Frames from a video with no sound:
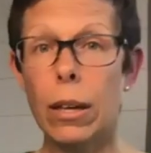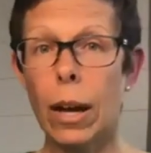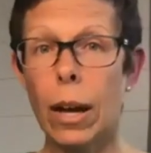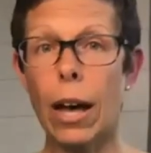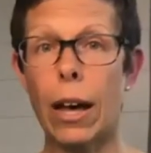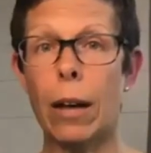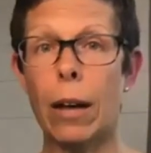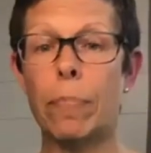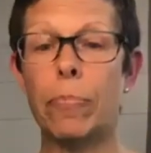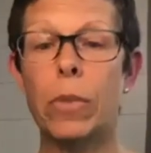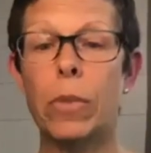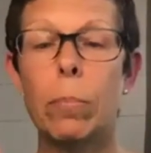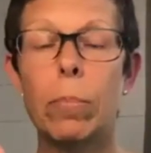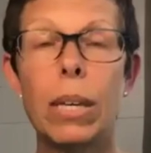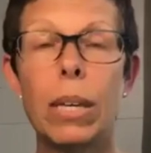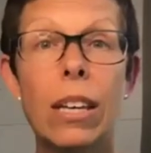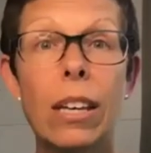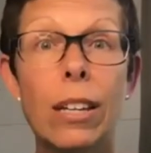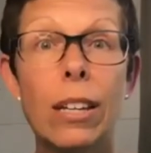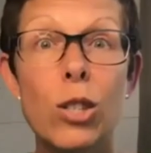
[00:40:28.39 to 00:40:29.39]
um,
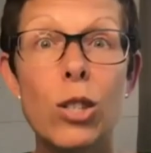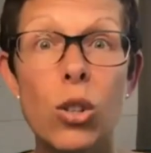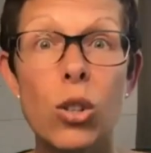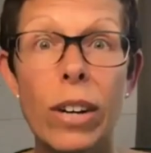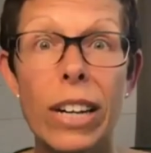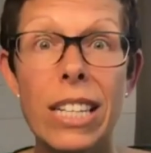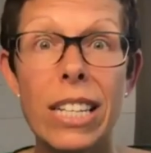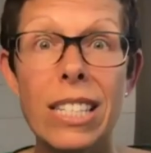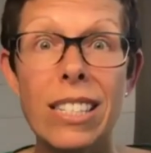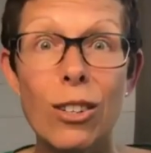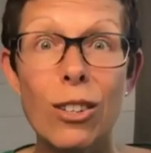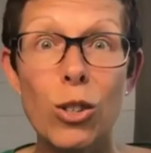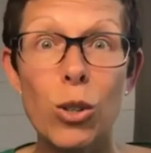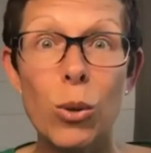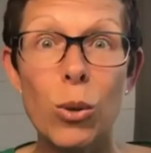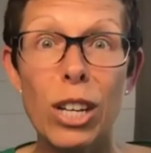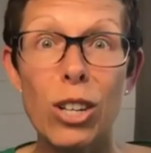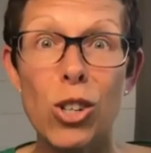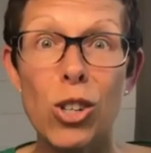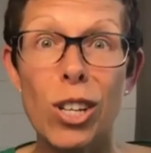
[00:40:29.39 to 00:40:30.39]
being in stress
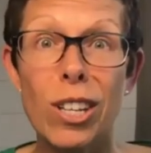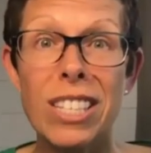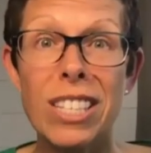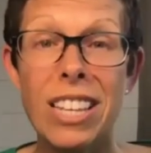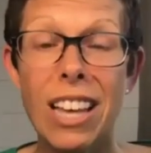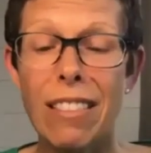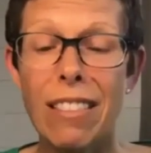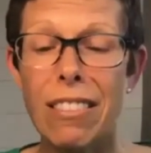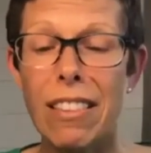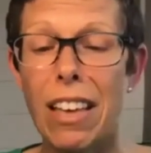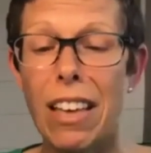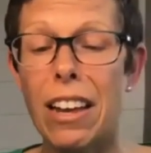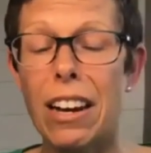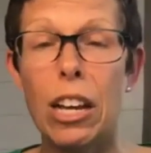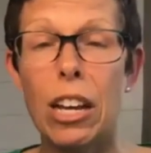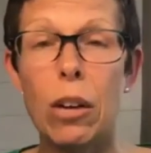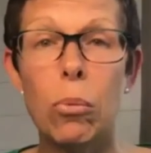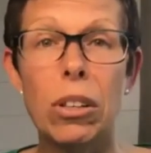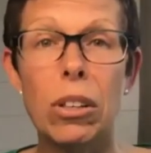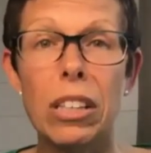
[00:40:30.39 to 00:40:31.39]
situations and then
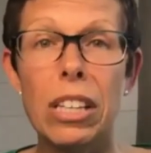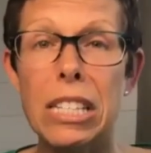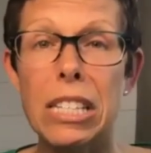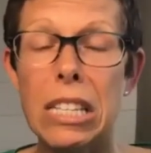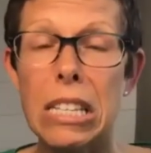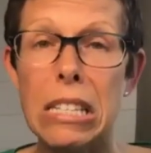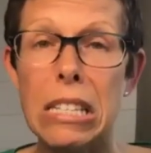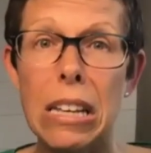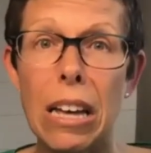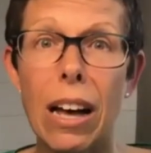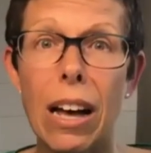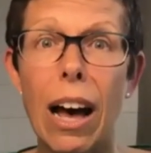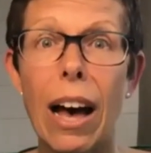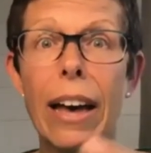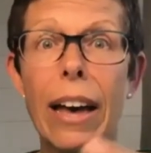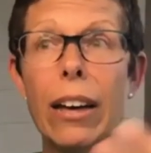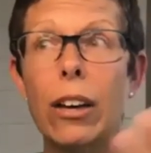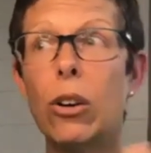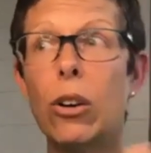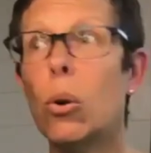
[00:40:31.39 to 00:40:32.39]
it releases
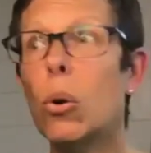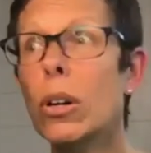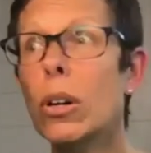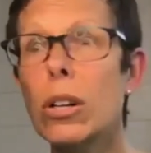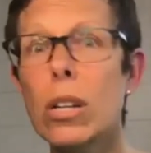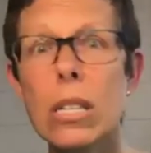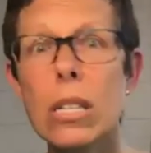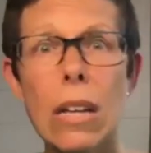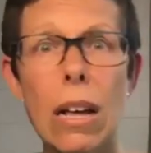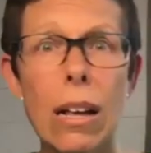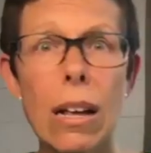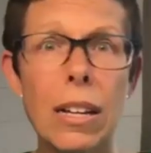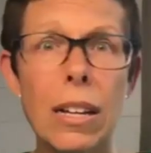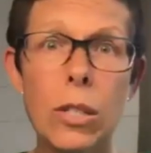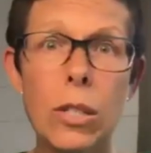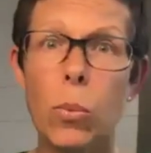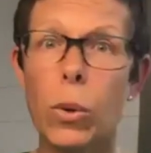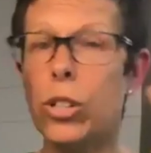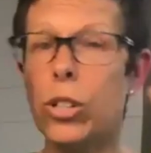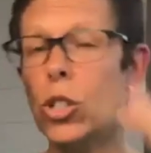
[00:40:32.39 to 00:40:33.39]
high cortisols
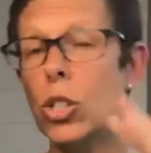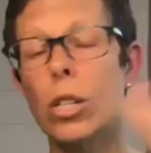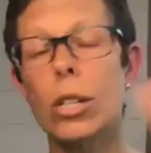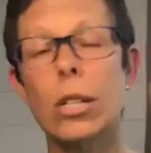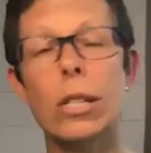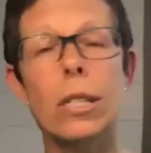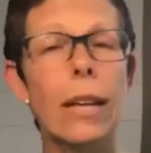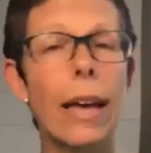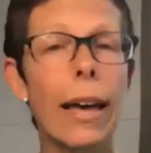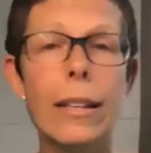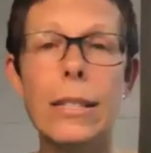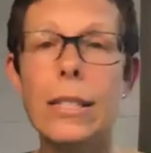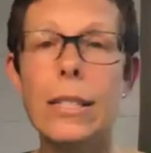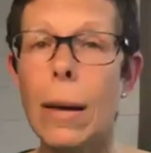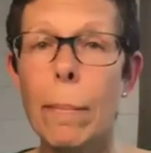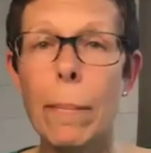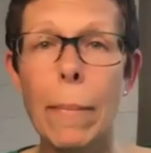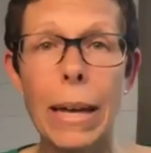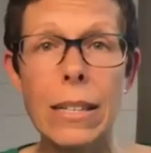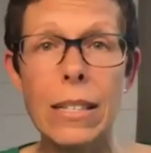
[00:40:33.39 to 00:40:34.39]
which just ends up
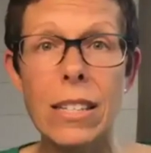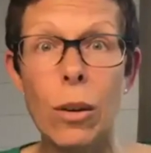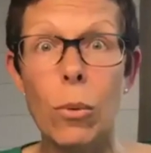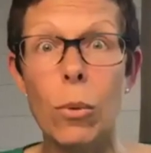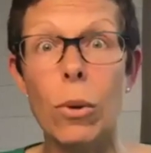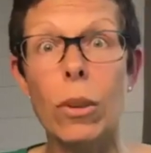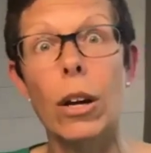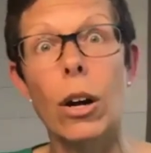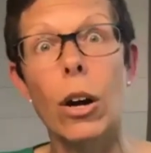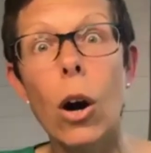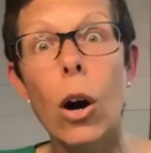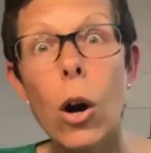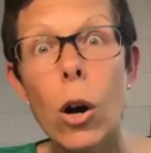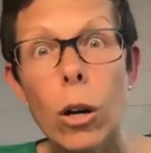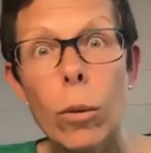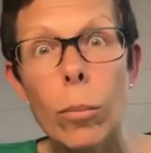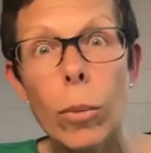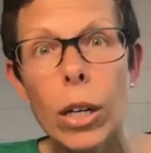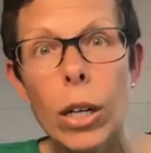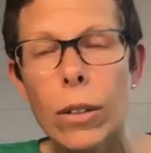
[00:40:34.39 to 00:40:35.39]
messing with our
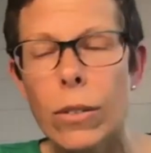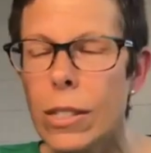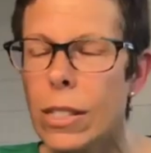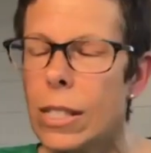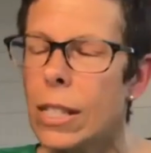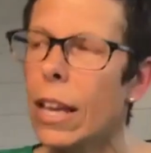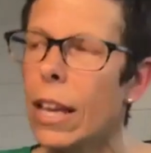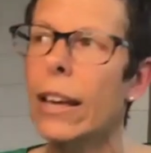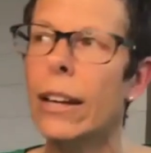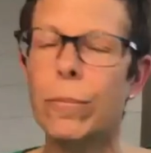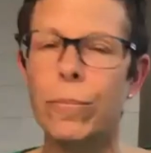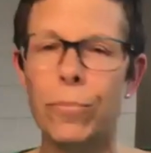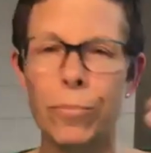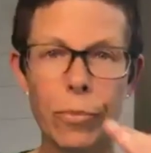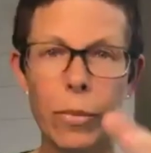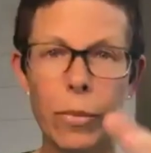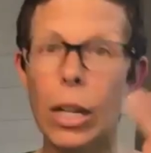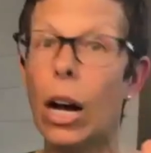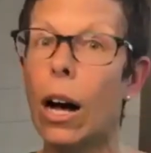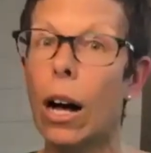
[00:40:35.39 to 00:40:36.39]
hormones and
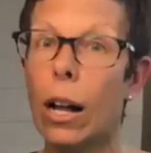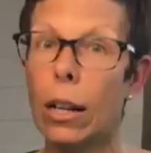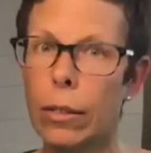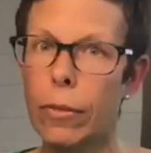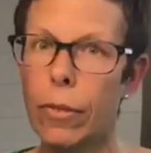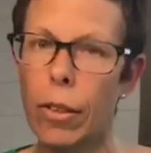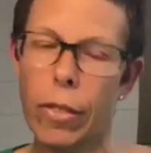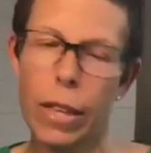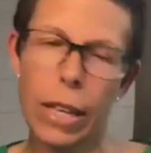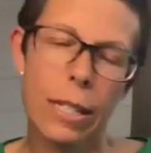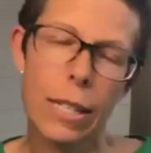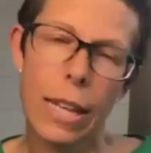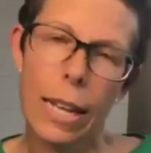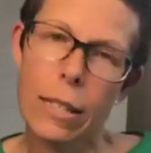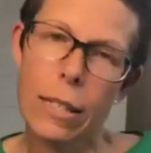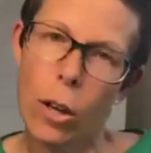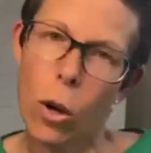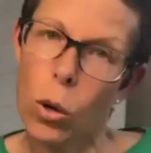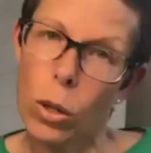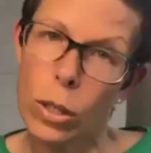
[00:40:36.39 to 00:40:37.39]
all of the things. That's a
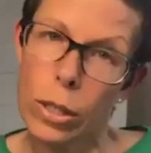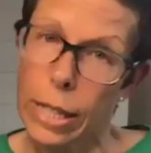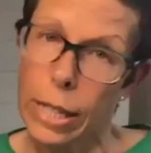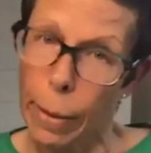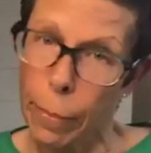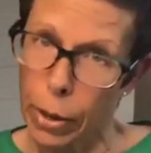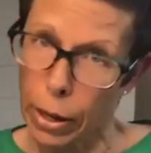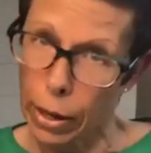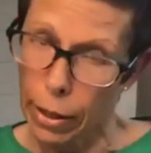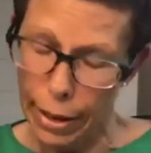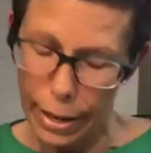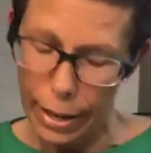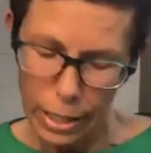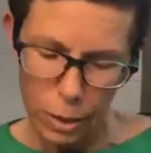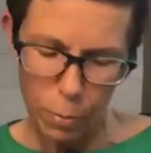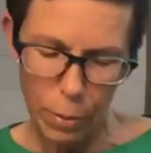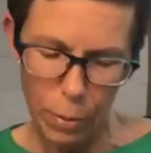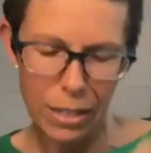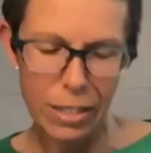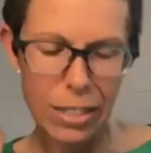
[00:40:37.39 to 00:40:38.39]
whole separate class,
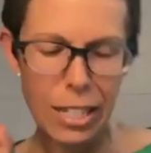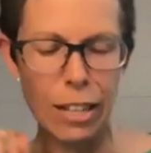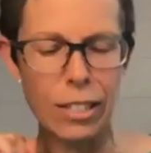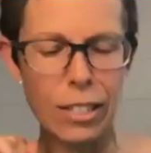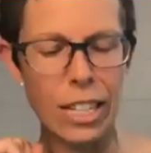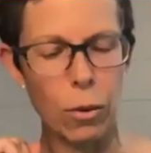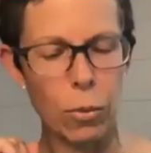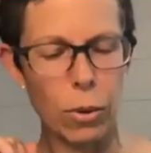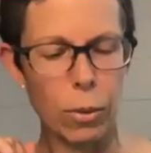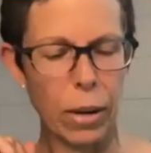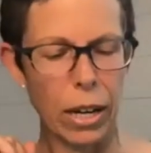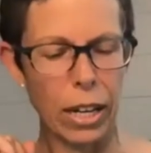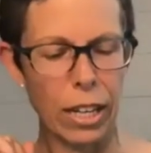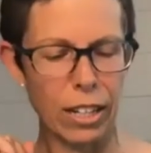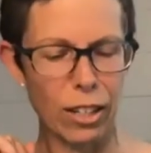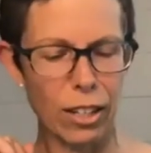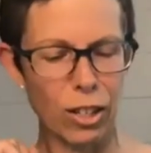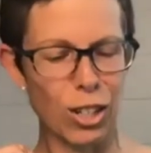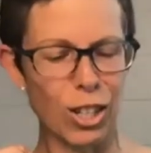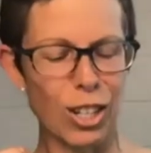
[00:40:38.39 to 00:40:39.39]
but sounds like we probably
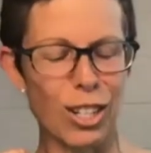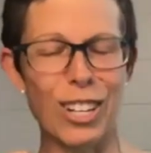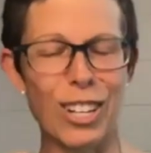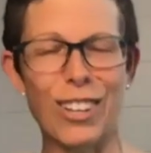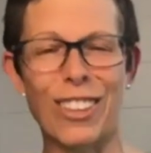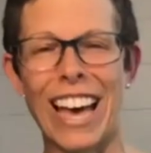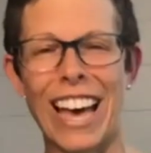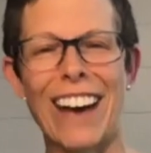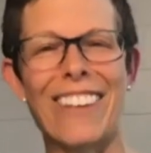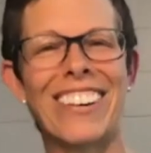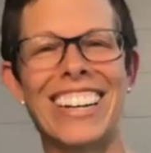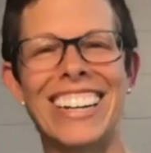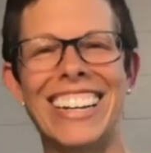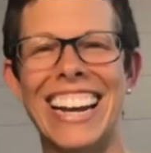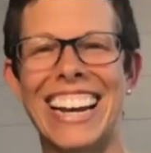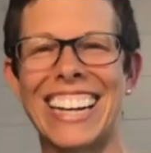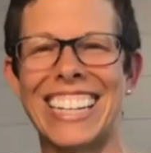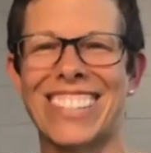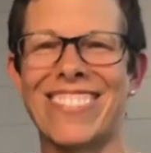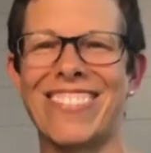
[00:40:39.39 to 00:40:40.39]
should do that one
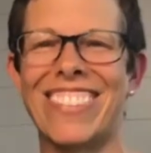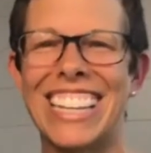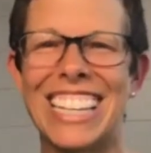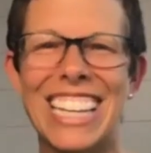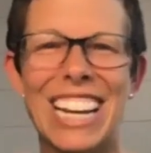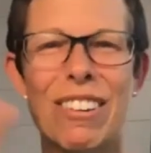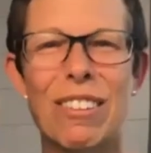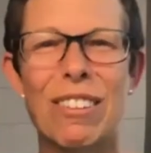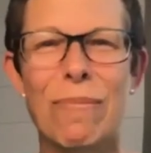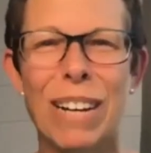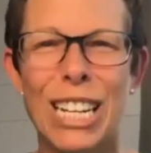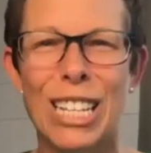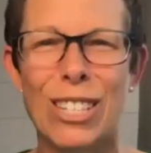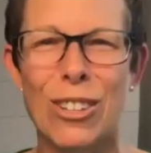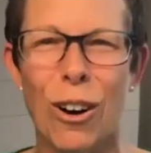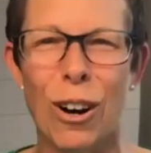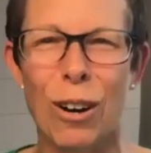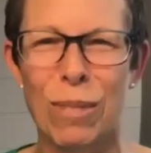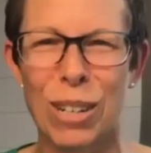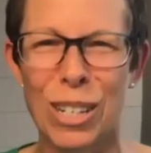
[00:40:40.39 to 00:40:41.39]
next month. Everybody's
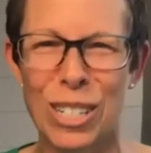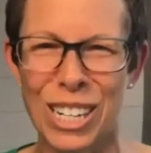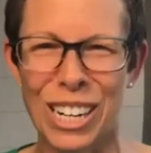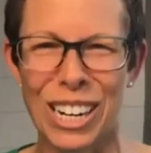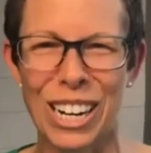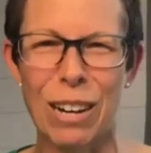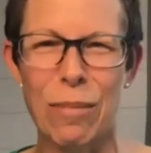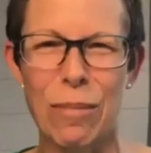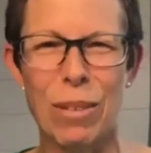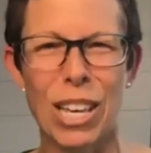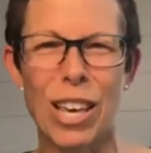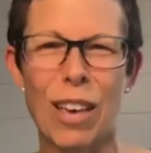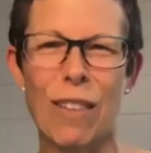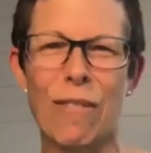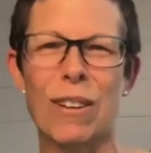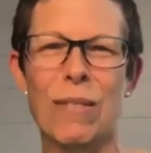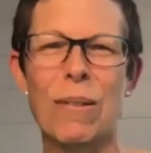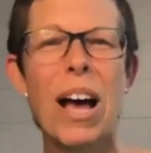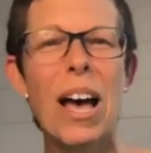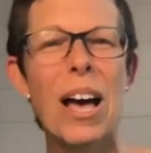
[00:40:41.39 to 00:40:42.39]
hormones are going to be
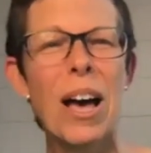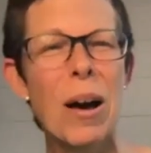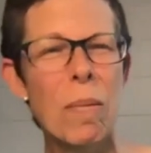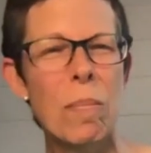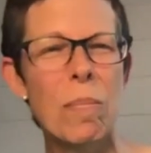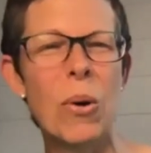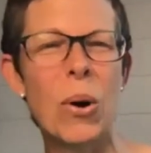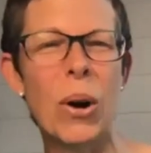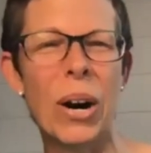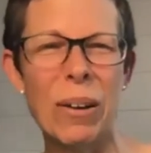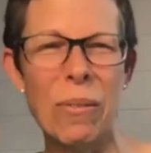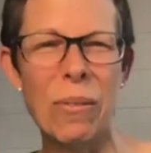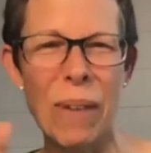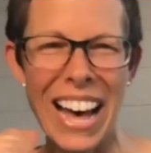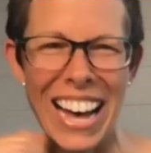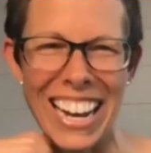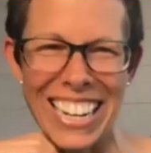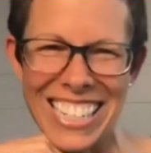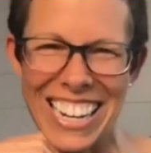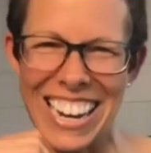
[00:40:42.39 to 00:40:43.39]
even more
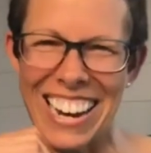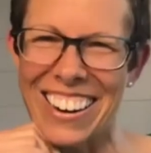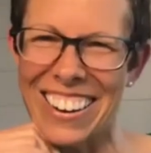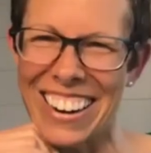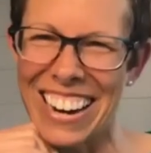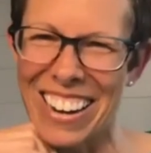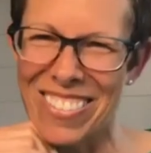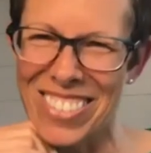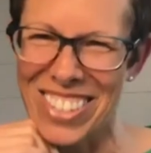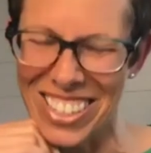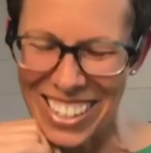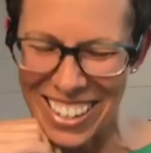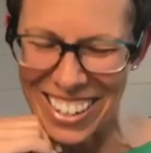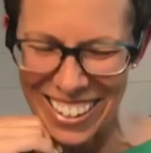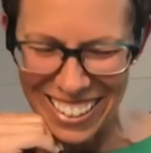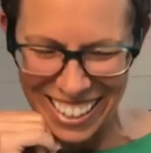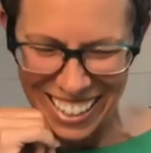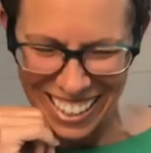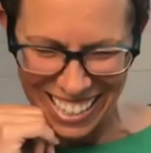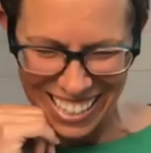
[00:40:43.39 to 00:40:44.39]
whacked out after all
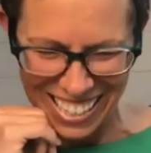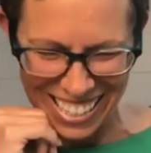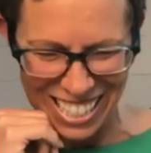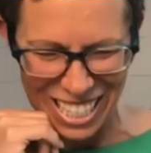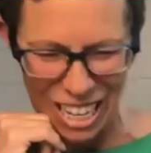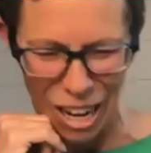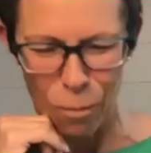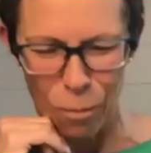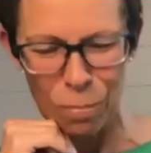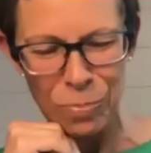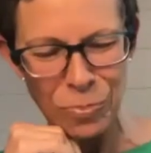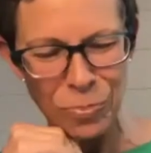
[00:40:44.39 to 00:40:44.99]
of this. So,